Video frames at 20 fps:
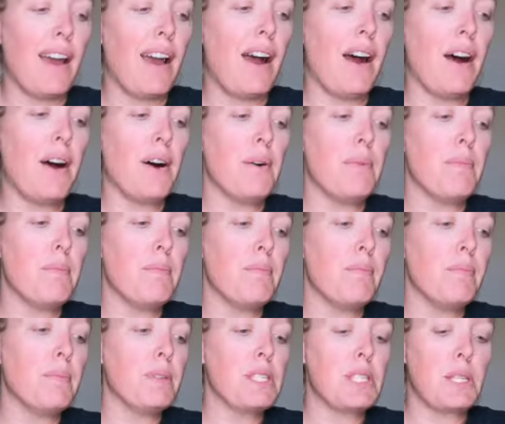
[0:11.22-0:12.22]

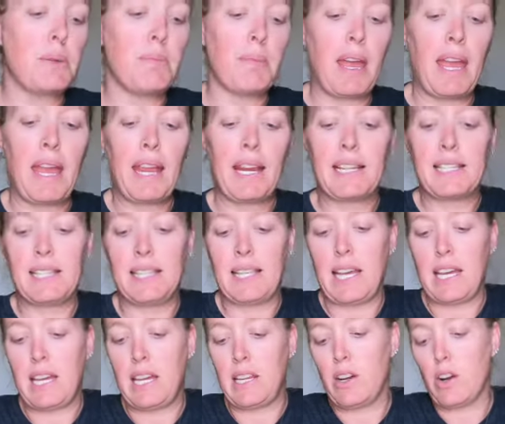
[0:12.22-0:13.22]
Some eggs
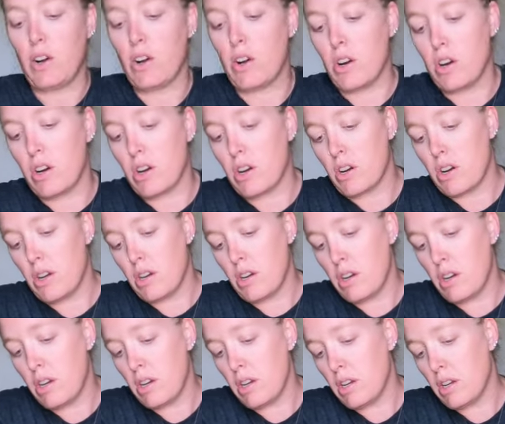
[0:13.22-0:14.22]
that are
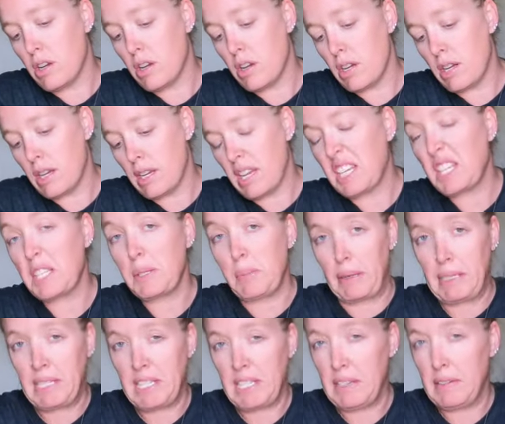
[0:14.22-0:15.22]

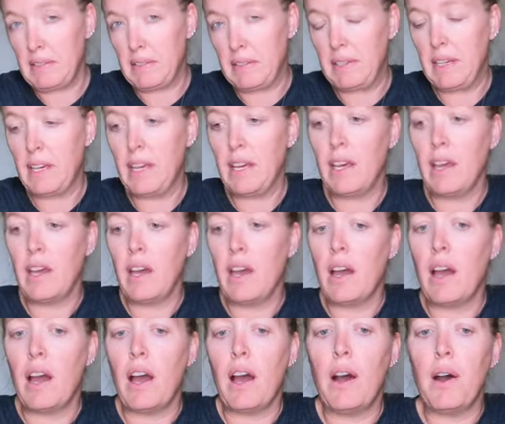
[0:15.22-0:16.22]
expensive
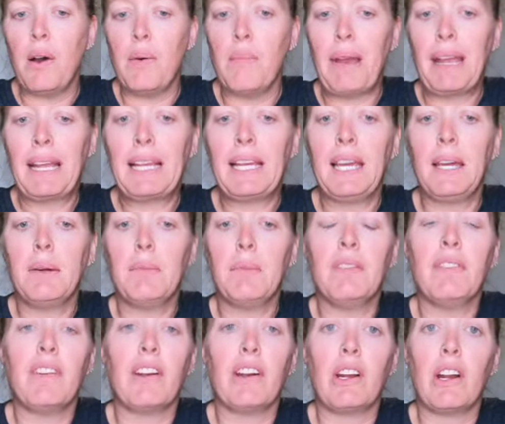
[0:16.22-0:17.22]
and can
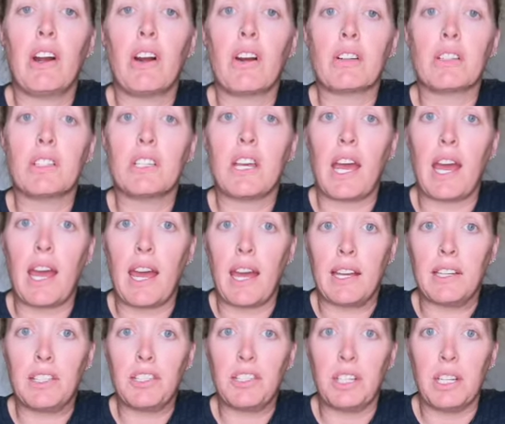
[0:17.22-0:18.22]
be very hard to
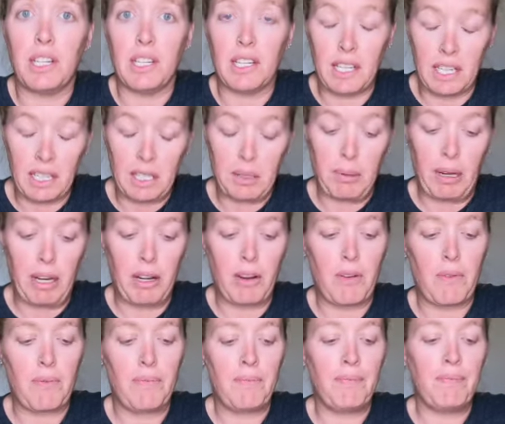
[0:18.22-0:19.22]
hatch in an
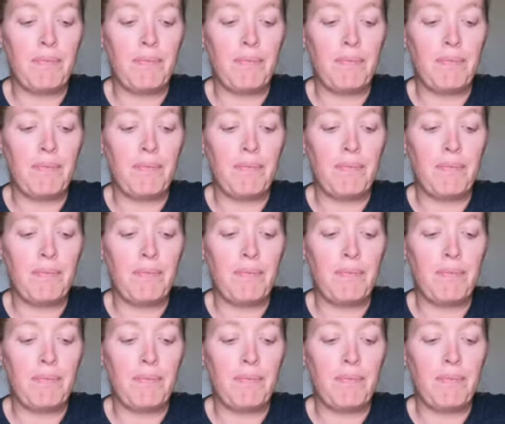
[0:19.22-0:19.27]
incubator.